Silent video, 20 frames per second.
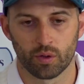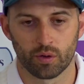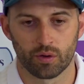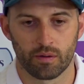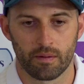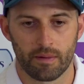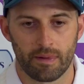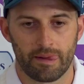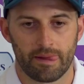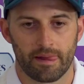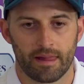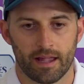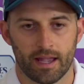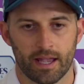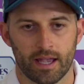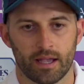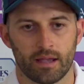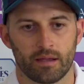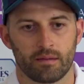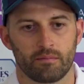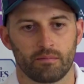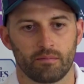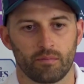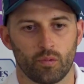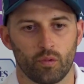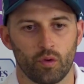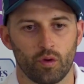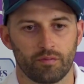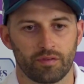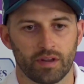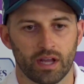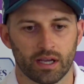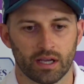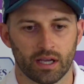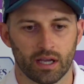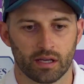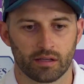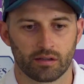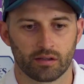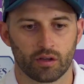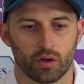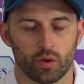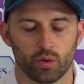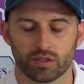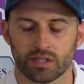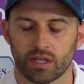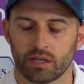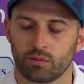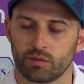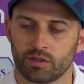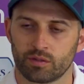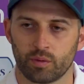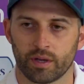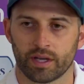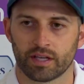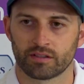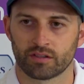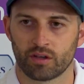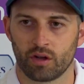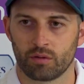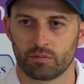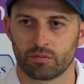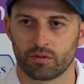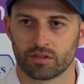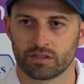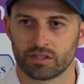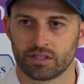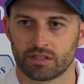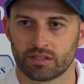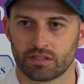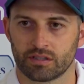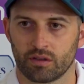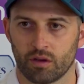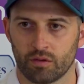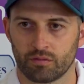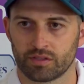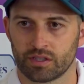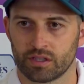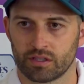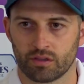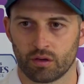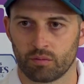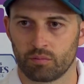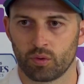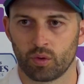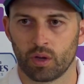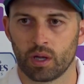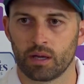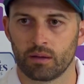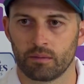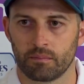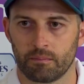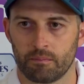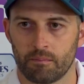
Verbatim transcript: But hopefully I can get closer to his wickets column because he's obviously a top bowler.